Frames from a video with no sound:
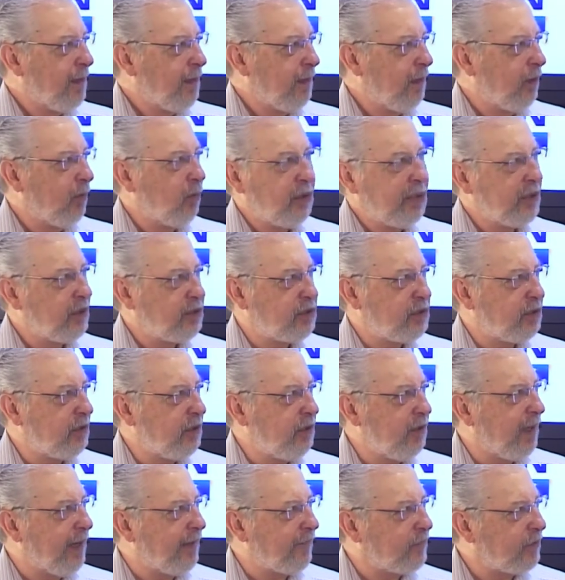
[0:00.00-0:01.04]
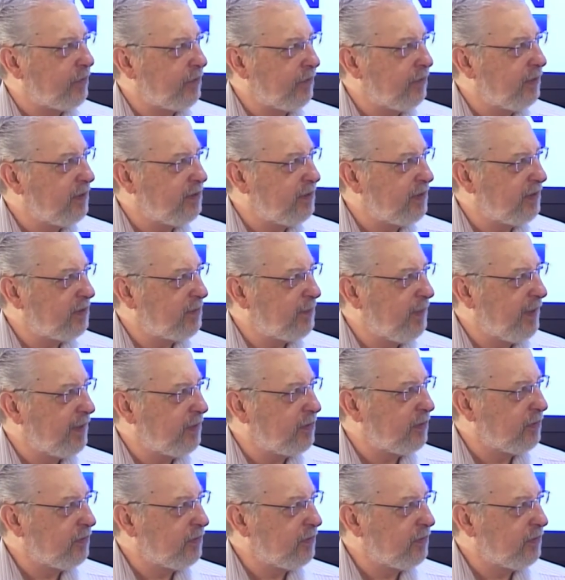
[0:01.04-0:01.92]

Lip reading: What did you do after 36 pictures?